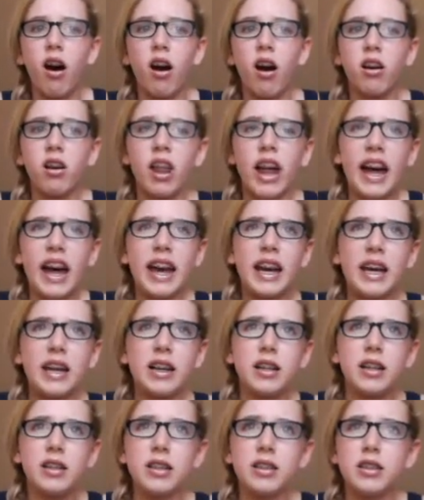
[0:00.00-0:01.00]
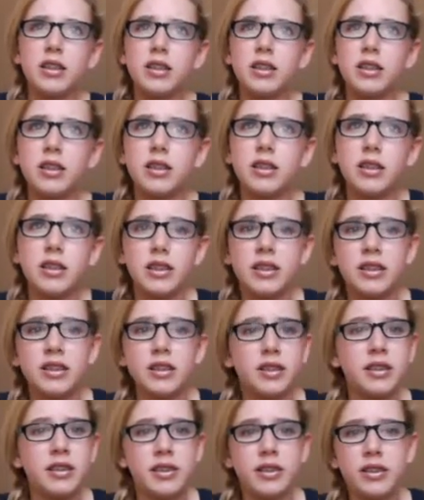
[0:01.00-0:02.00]
are like
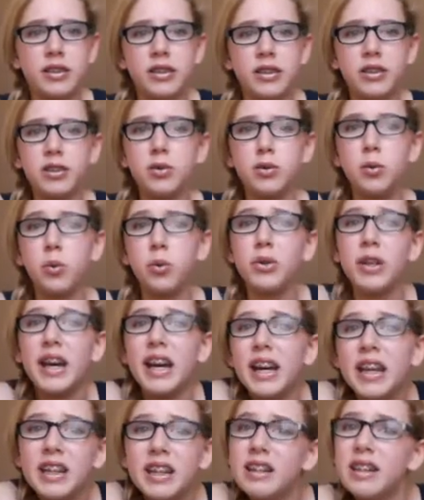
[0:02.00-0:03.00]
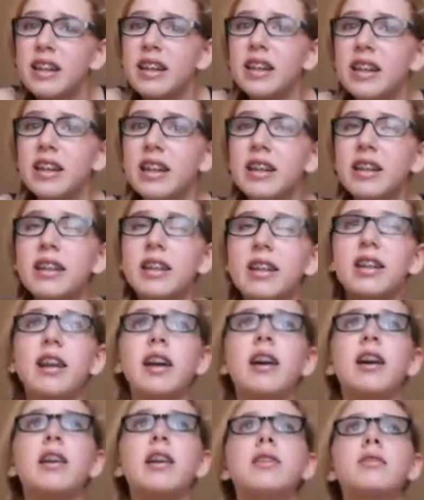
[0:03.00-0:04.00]
school dances,
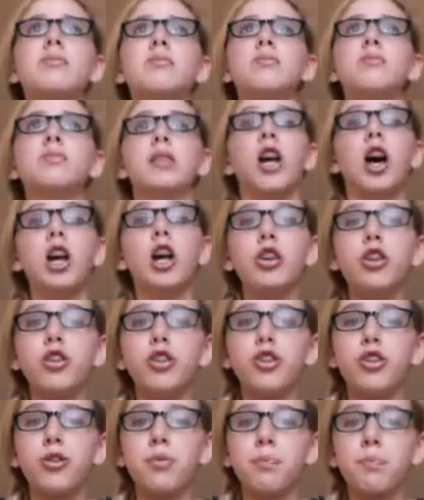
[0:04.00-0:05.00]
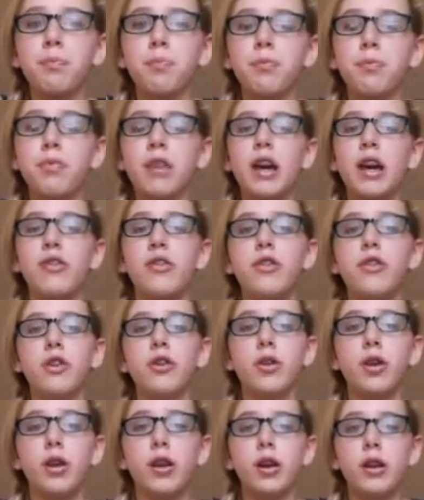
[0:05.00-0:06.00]
um, lunch. If
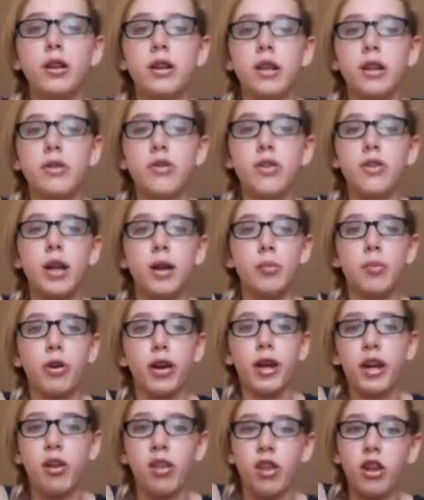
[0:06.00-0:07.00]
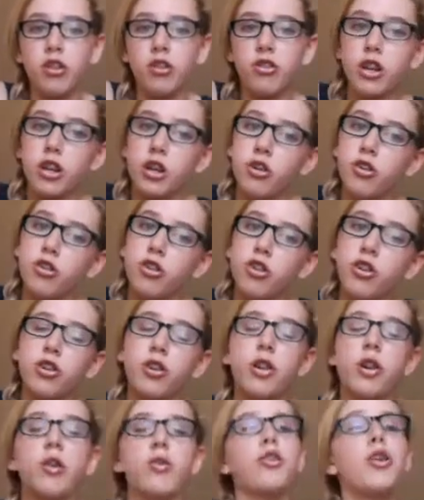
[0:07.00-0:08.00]
you don't, if you didn't bring your lunch, then you choose
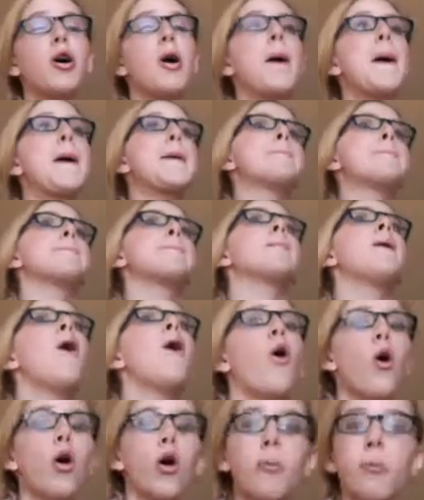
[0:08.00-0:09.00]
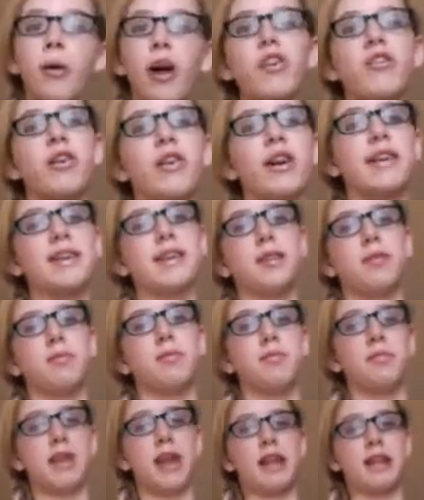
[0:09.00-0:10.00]
a lunch or breakfast.
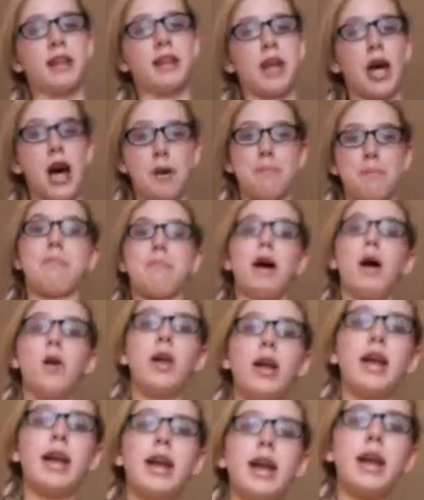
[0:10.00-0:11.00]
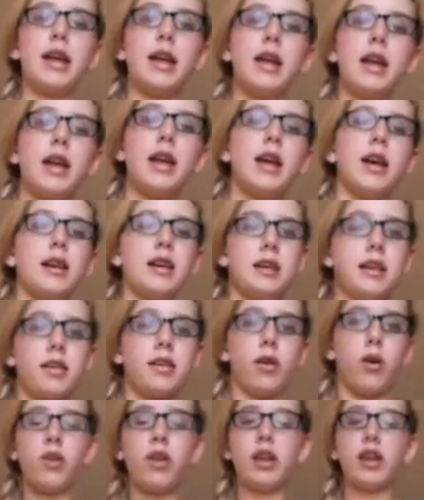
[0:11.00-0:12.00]
And that's about it. It's
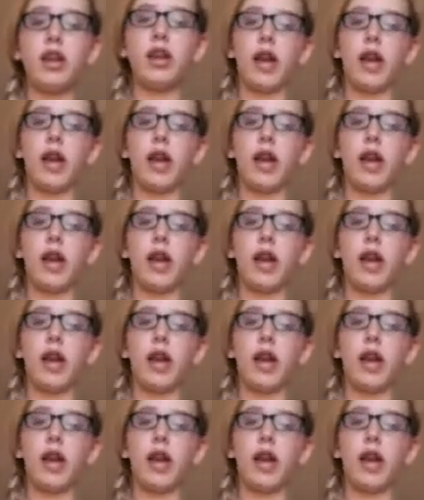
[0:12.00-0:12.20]
the only